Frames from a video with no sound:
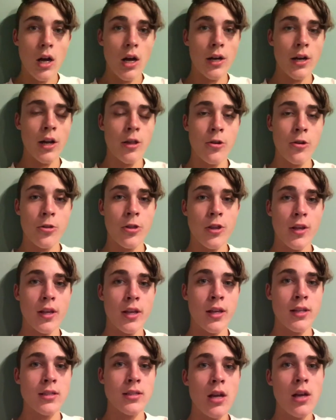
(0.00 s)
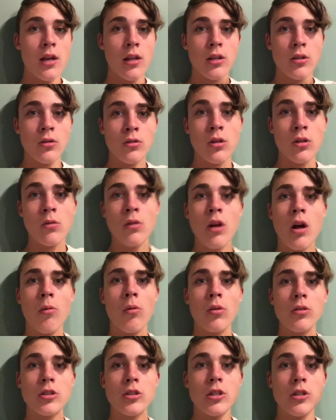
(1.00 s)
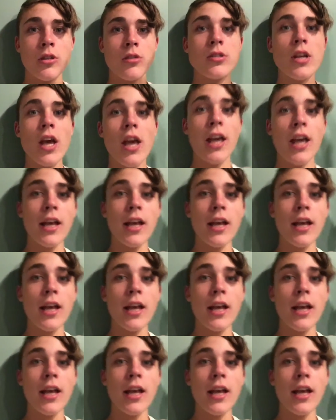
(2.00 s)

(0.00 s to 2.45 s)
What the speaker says: Another thing is, you do not want to use a